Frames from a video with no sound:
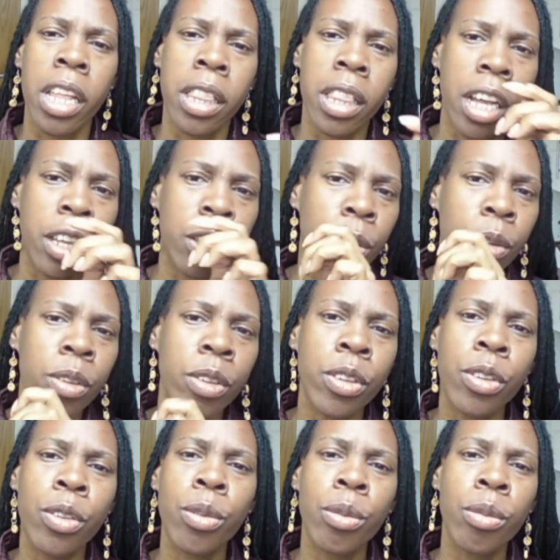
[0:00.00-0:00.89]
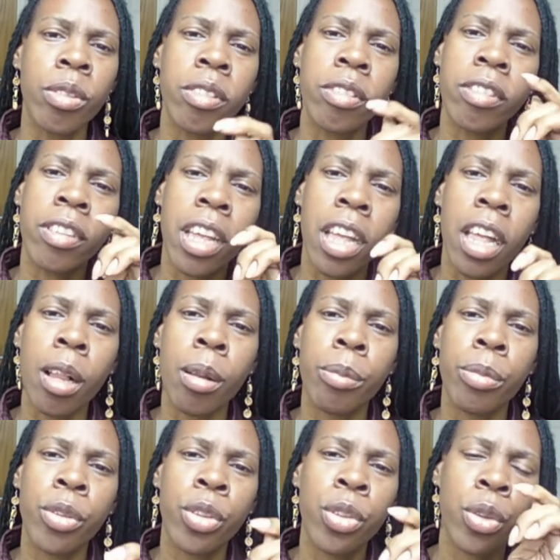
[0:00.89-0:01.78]
that you could use to
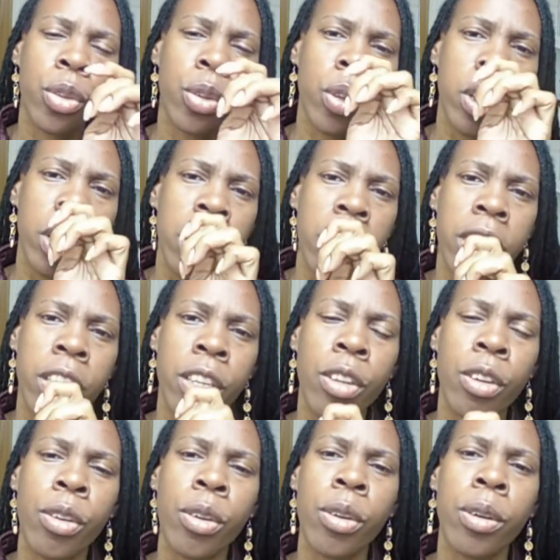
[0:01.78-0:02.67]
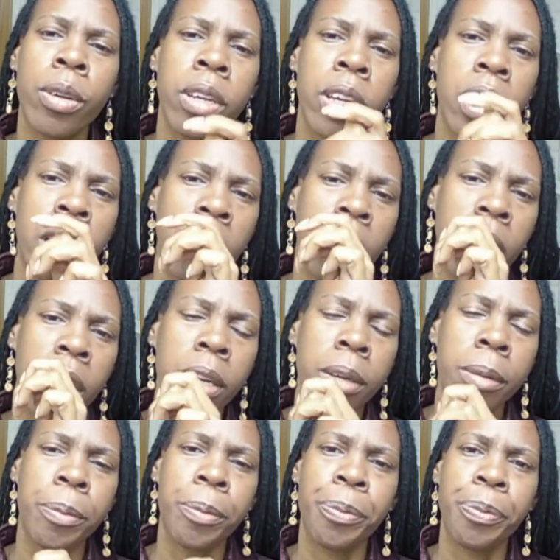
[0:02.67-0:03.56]
help to, you
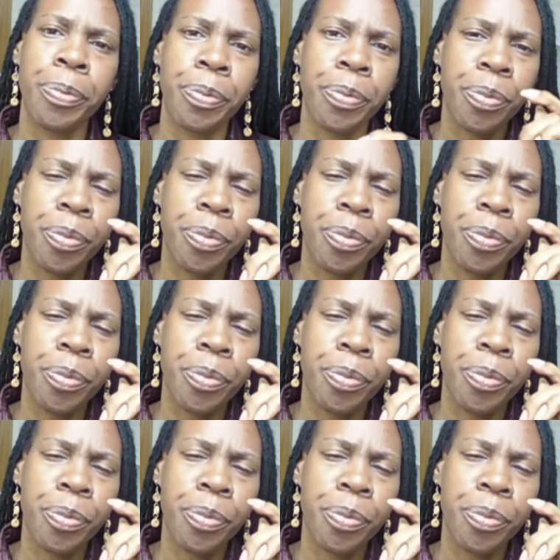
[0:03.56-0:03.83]
know,